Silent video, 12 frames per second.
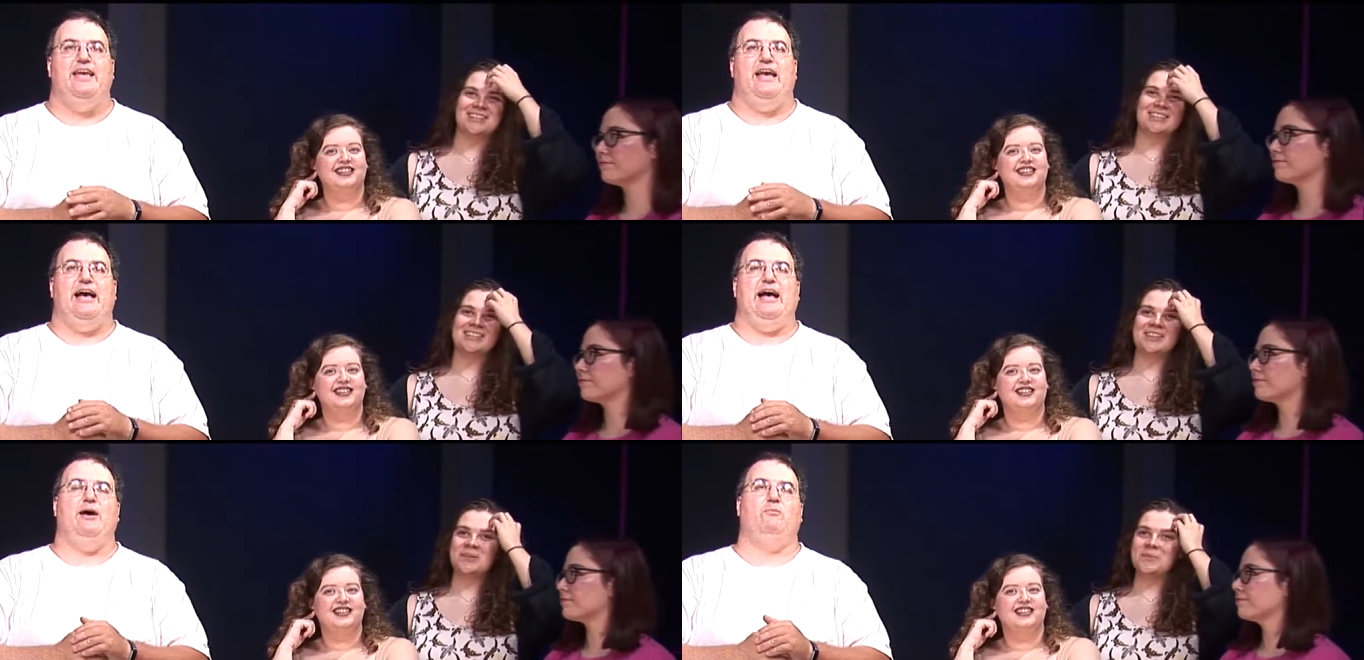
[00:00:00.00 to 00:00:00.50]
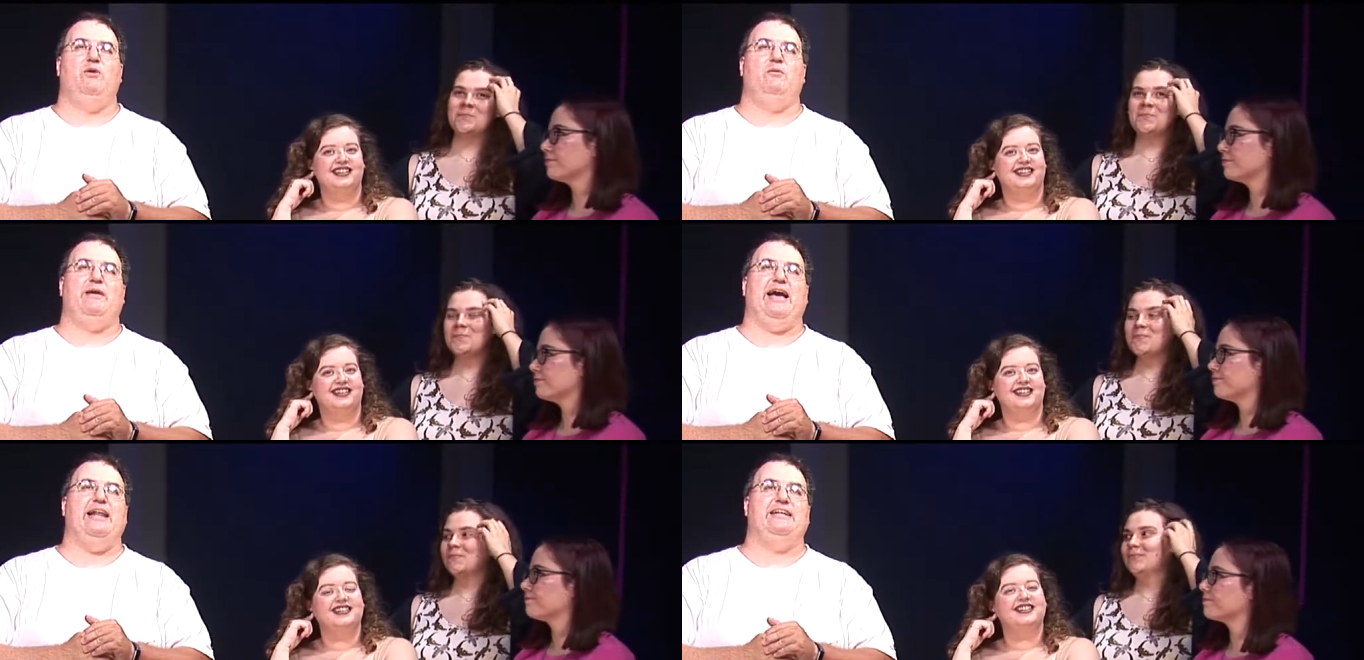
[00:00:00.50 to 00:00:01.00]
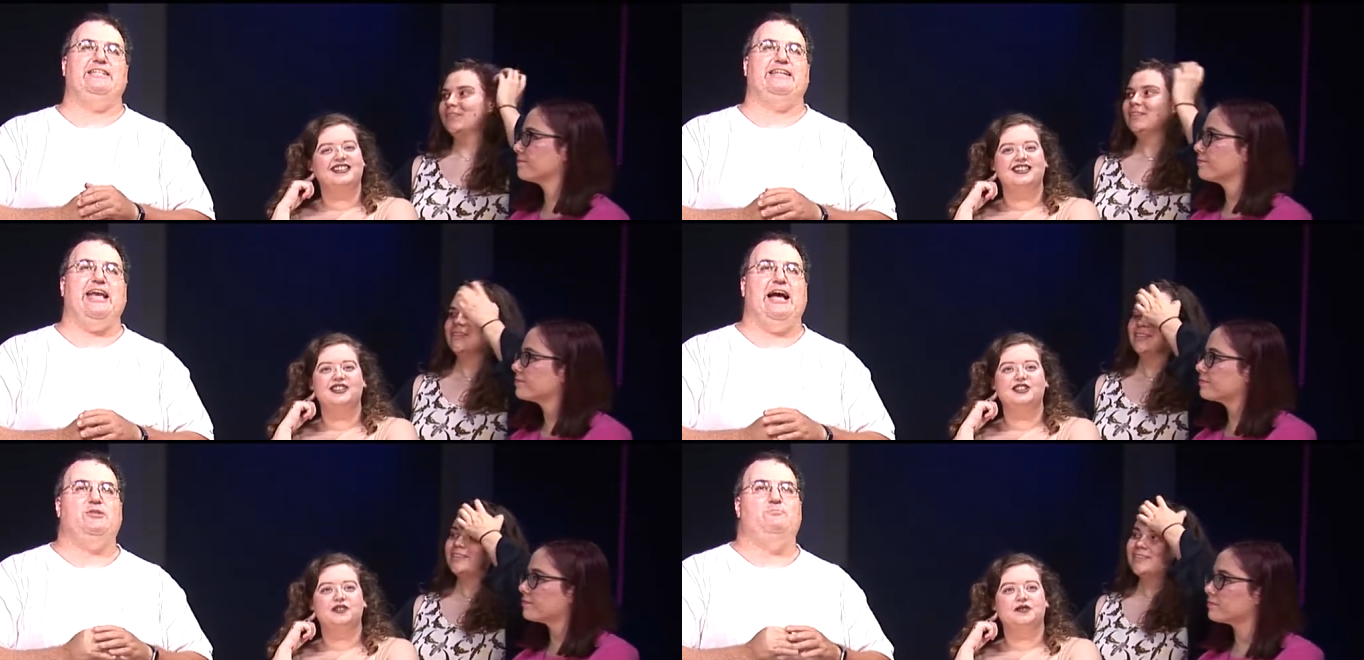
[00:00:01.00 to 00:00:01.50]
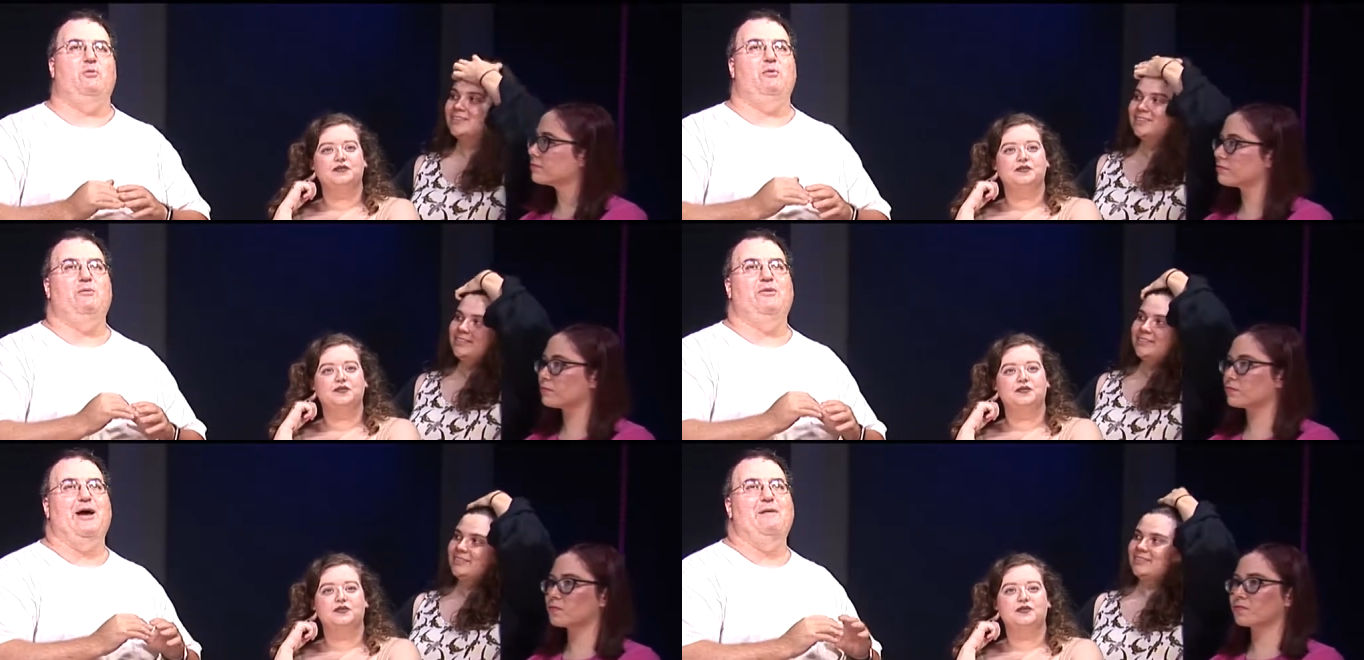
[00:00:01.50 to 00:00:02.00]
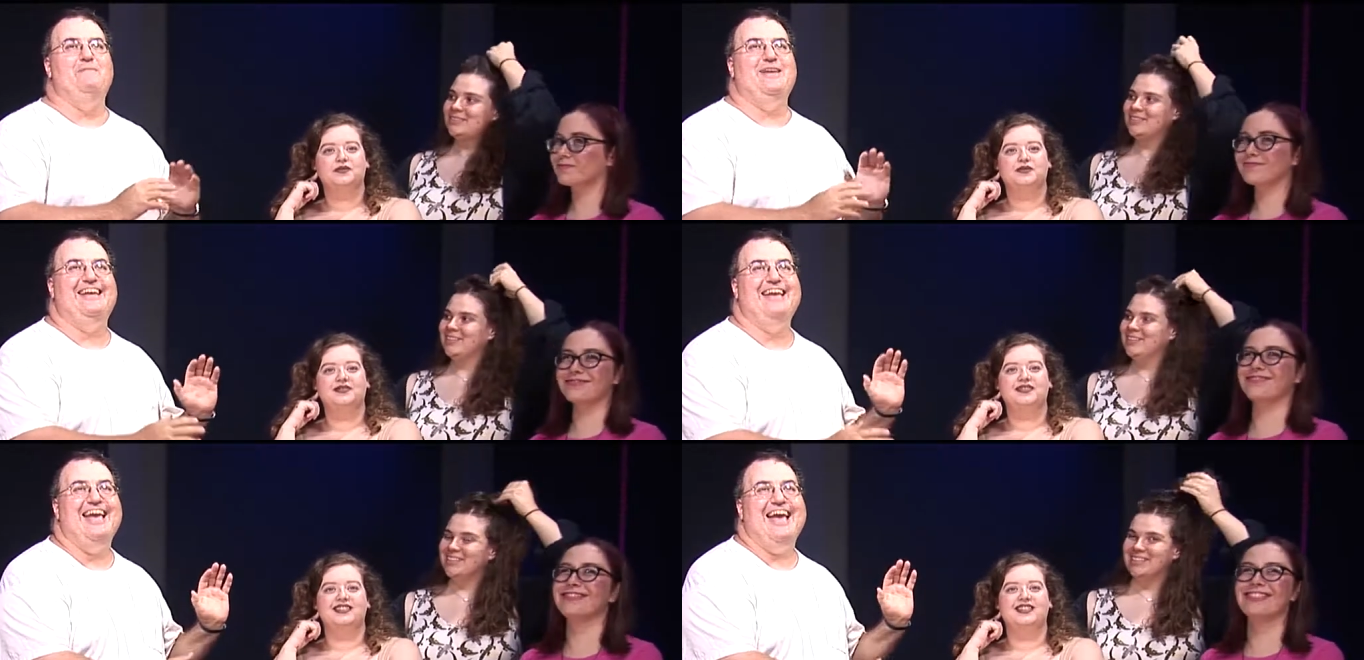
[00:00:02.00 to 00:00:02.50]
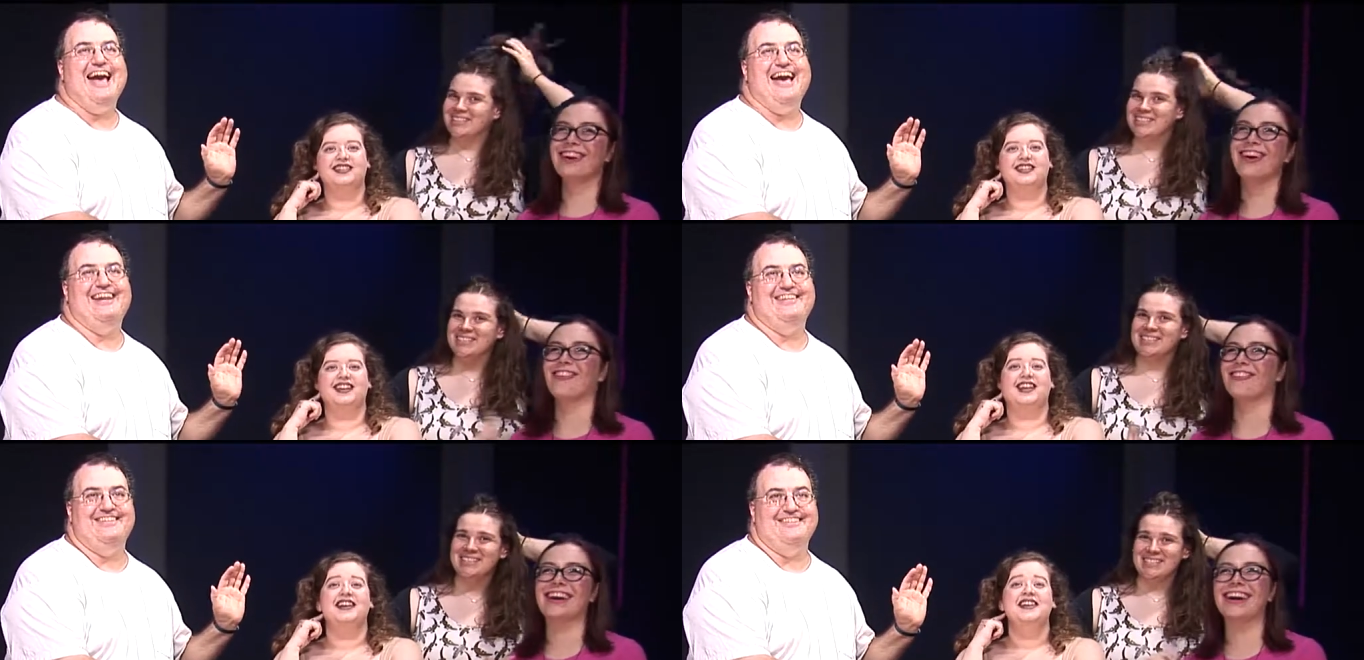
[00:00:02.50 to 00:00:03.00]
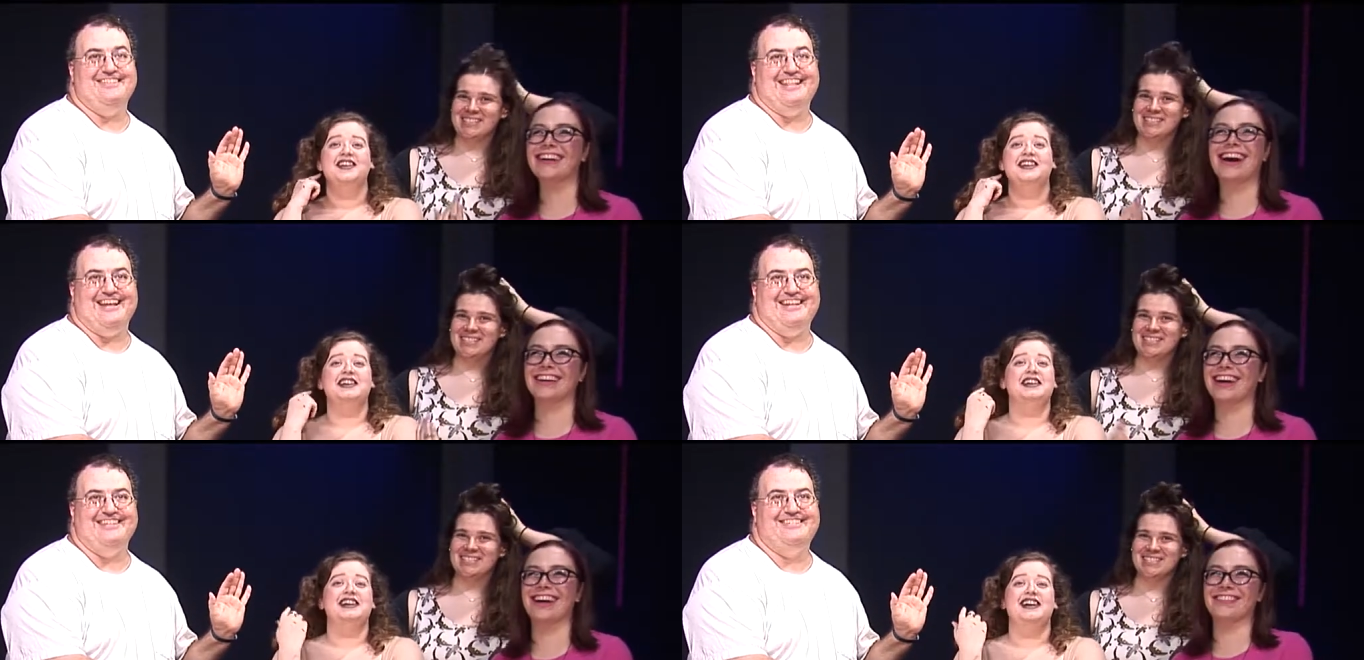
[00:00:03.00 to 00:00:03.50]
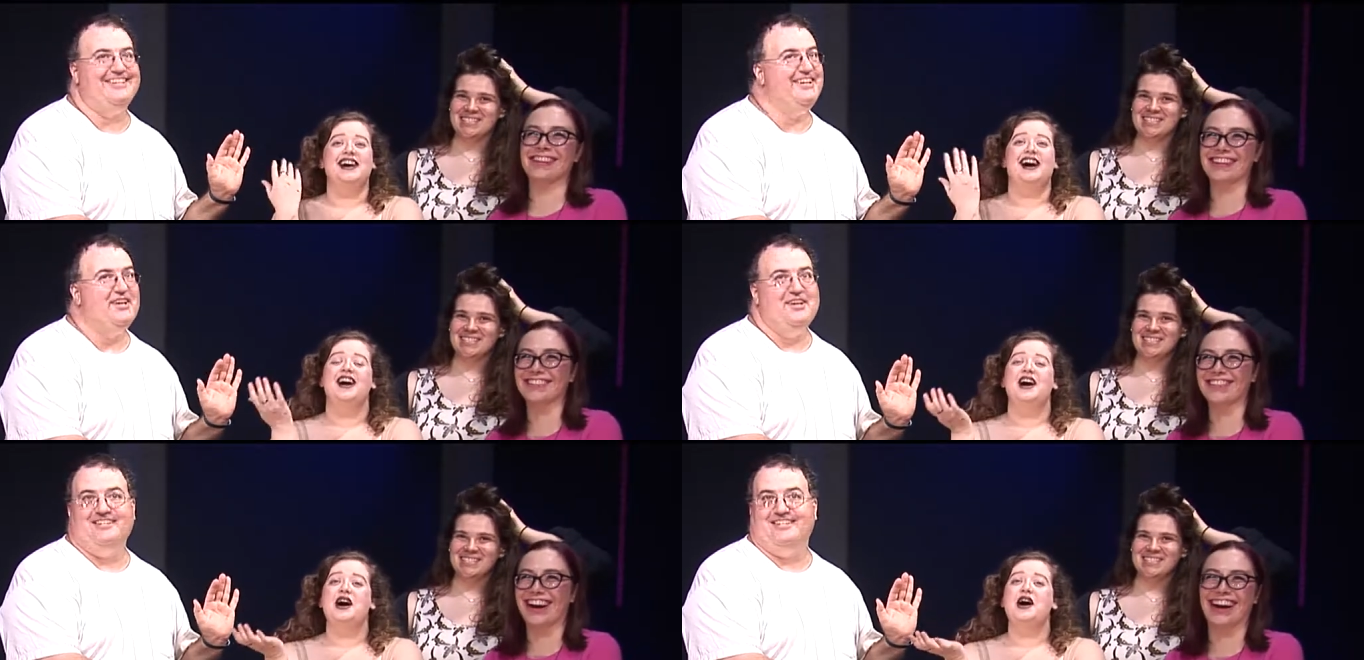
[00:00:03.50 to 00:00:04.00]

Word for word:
Speaker 1: Um, we will be adding to the cast, but we will not be adding we are not coming back.